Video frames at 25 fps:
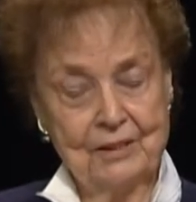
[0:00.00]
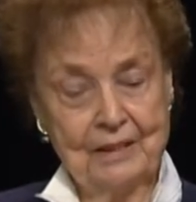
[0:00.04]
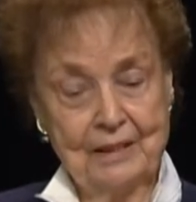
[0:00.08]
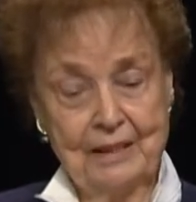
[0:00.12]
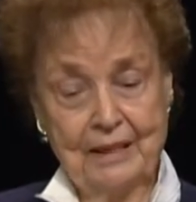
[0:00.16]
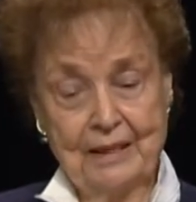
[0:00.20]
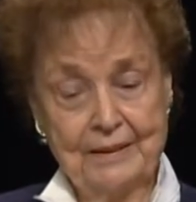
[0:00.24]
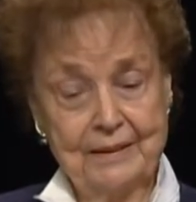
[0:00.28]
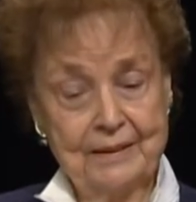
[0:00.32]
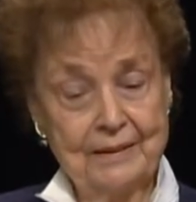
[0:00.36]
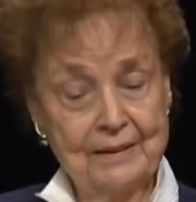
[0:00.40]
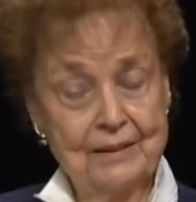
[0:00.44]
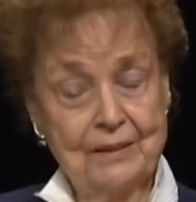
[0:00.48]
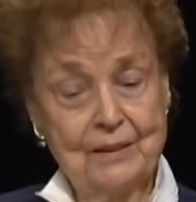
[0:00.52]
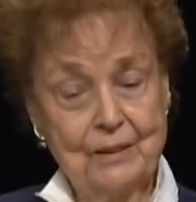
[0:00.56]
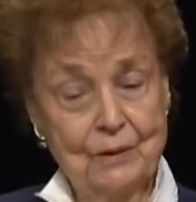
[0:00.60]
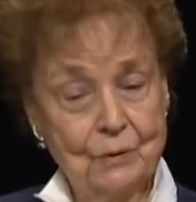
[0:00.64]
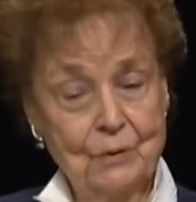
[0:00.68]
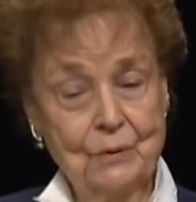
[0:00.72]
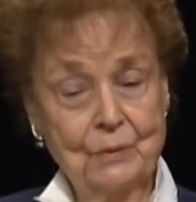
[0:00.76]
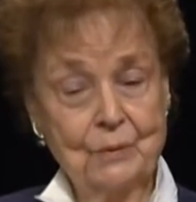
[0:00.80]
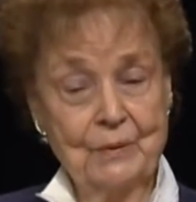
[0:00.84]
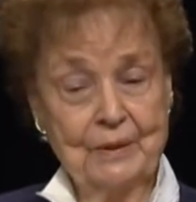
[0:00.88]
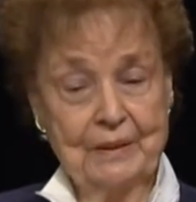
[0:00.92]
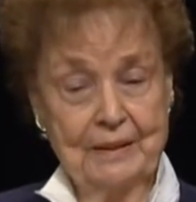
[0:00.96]
I didn't
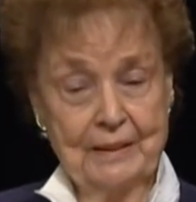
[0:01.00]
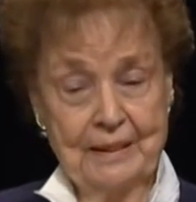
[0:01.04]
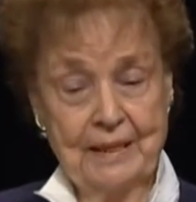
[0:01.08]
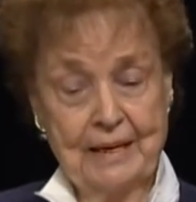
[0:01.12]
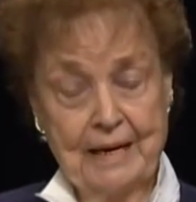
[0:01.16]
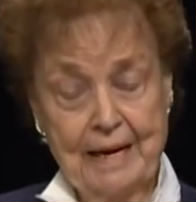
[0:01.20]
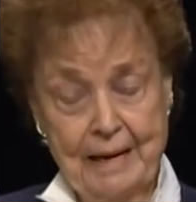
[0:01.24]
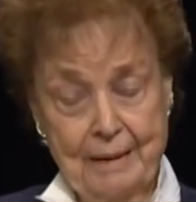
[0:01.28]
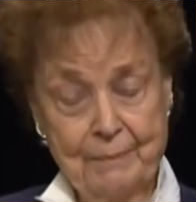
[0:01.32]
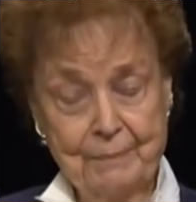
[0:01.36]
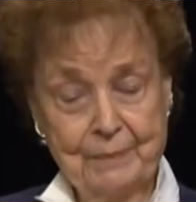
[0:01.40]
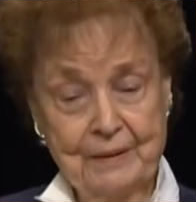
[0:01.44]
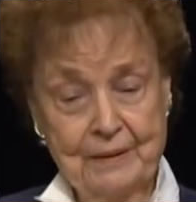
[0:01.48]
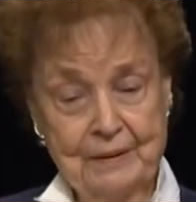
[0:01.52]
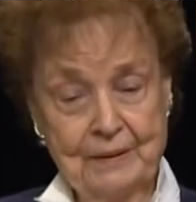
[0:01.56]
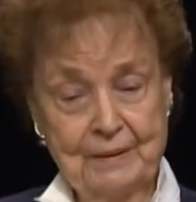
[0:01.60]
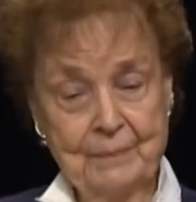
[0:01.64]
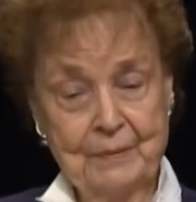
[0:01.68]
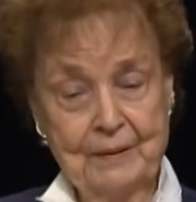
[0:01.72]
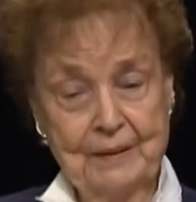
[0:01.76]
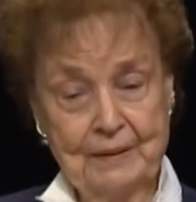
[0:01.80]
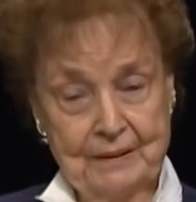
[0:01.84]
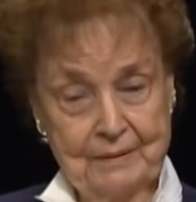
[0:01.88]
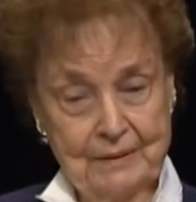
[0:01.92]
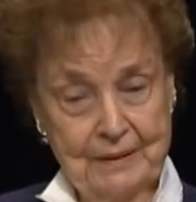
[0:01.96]
know her when it happened,
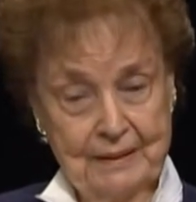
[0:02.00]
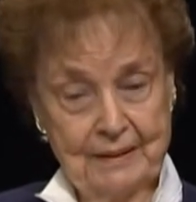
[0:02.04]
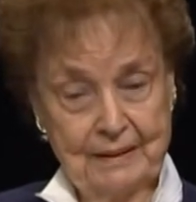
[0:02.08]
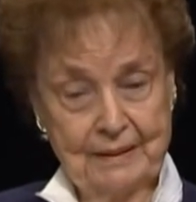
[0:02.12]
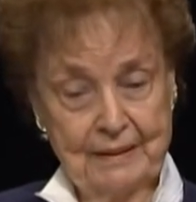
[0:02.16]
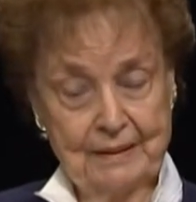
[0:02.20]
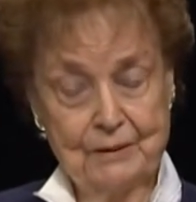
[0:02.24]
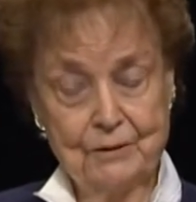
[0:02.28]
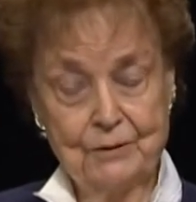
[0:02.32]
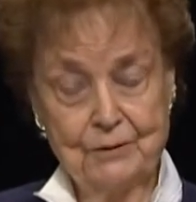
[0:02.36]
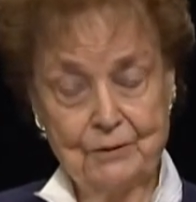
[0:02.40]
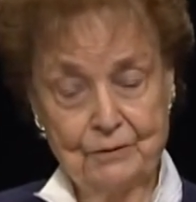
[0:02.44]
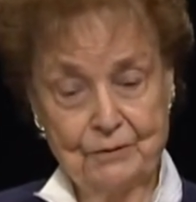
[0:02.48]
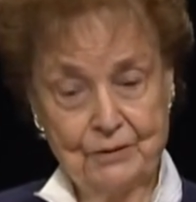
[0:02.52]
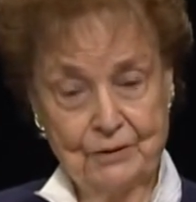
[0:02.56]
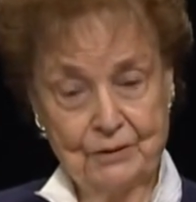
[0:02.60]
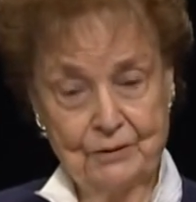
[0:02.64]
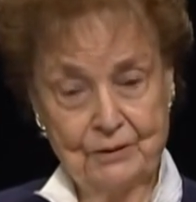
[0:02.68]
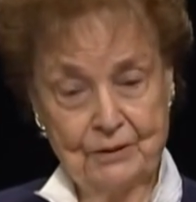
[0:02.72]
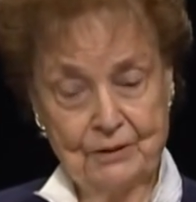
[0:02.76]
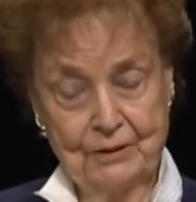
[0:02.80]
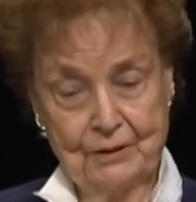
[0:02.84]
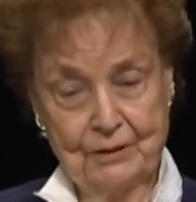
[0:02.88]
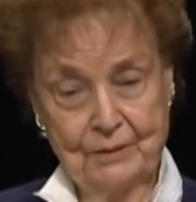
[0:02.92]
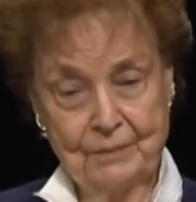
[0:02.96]
but I
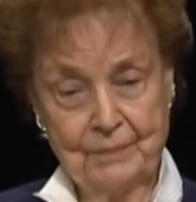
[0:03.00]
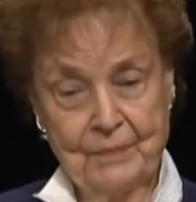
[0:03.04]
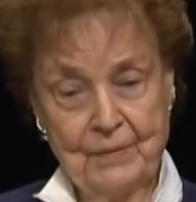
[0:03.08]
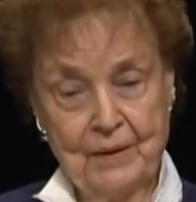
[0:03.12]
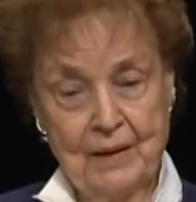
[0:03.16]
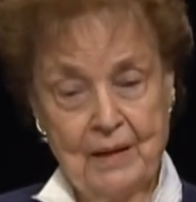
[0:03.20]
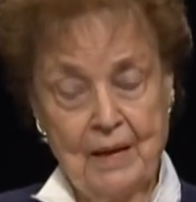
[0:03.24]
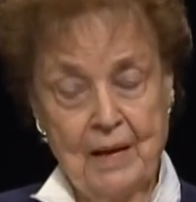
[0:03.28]
interviewed her.